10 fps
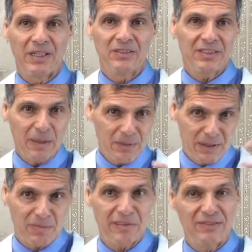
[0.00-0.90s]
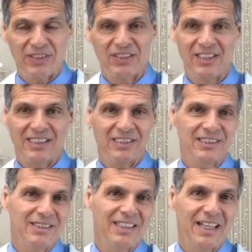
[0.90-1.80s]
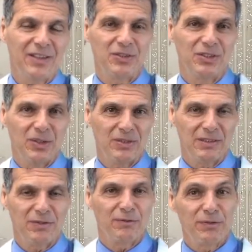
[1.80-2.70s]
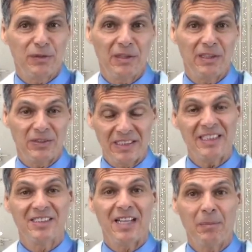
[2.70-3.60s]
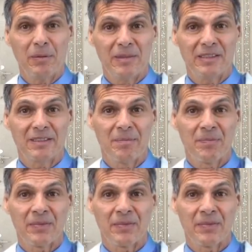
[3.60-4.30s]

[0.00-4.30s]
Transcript: Same with the previous study. You couldn't get those doses from food alone. You need supplements.